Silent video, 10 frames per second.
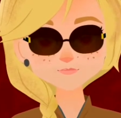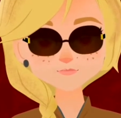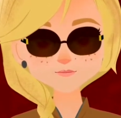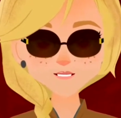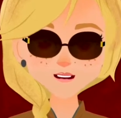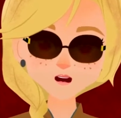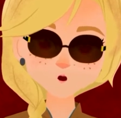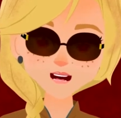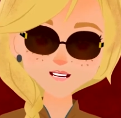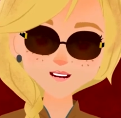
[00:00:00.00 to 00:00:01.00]
He's
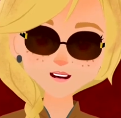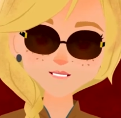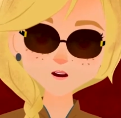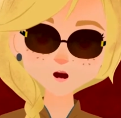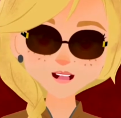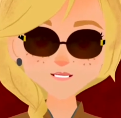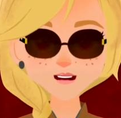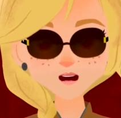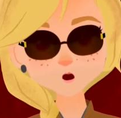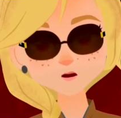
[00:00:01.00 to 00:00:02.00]
trying to make up for what he
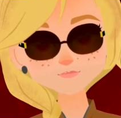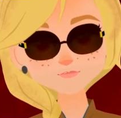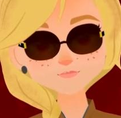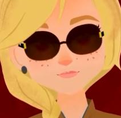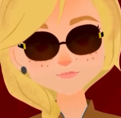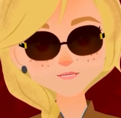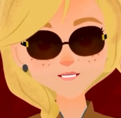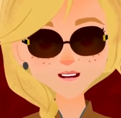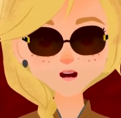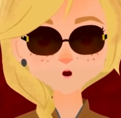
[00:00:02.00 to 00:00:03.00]
had done.
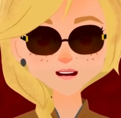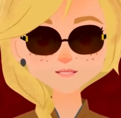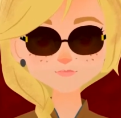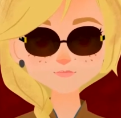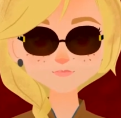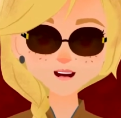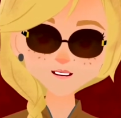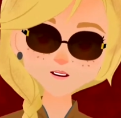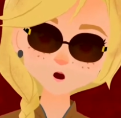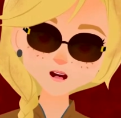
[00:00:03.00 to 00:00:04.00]
But to me,
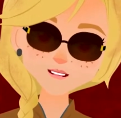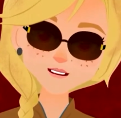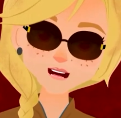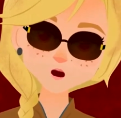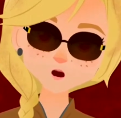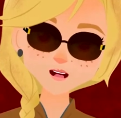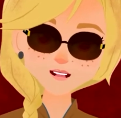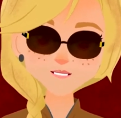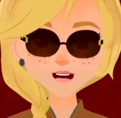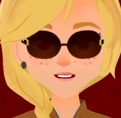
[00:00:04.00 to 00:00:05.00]
nothing he does makes a
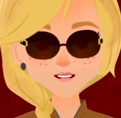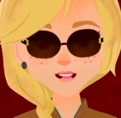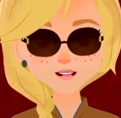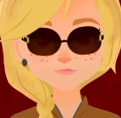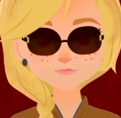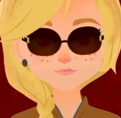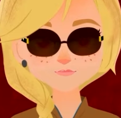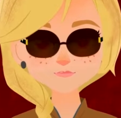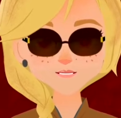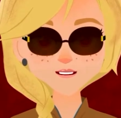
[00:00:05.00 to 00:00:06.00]
difference anymore.
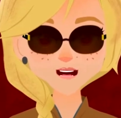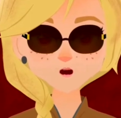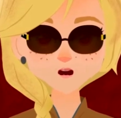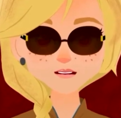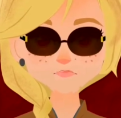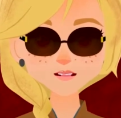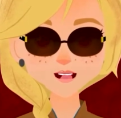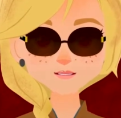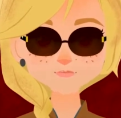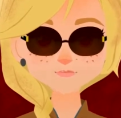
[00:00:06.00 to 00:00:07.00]
I'm still in the
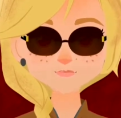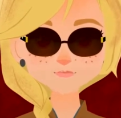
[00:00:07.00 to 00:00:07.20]
dark.